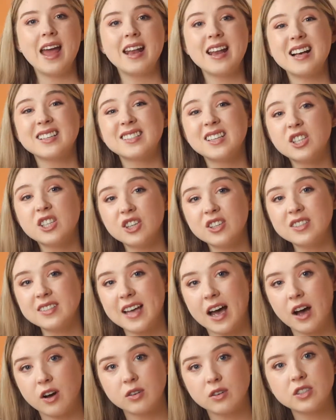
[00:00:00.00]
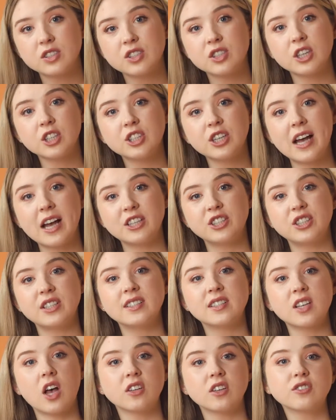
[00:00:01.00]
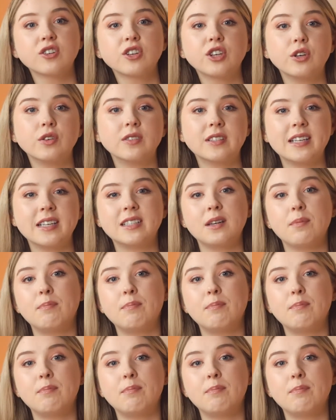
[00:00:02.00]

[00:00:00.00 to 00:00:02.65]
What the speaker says: And as it turns out, search engines also use it